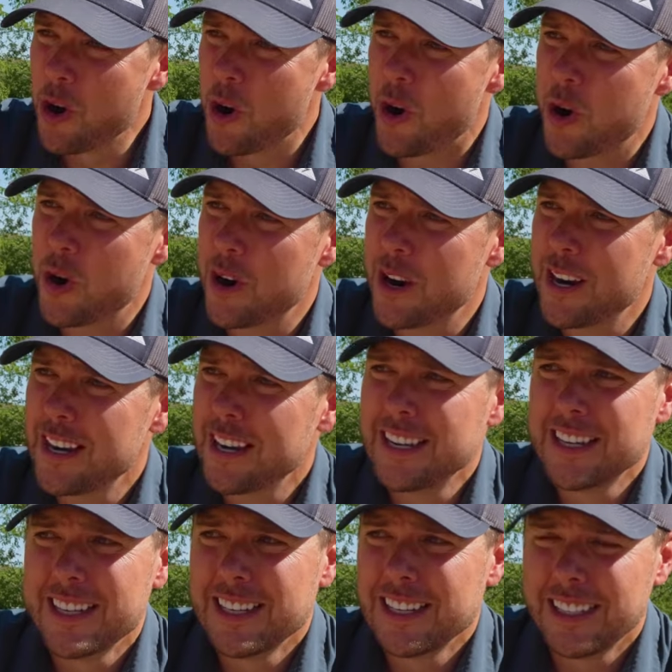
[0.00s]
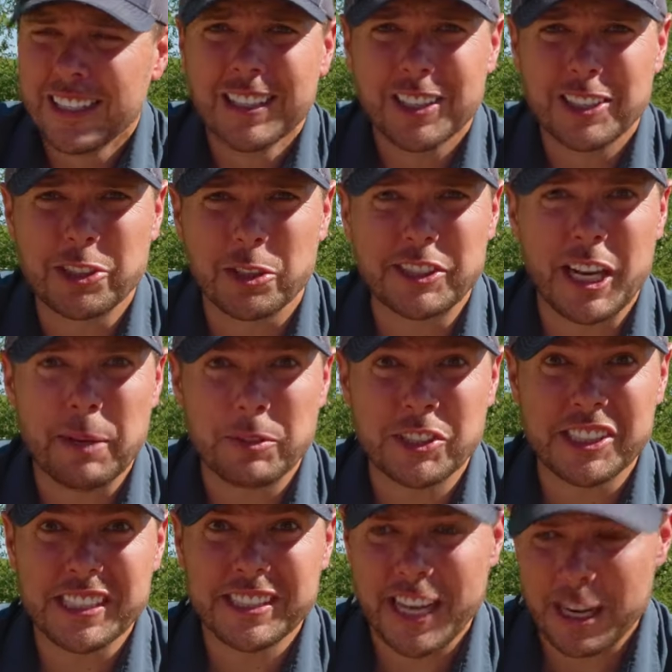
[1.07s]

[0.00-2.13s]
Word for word: Whew. Let's go set up the sting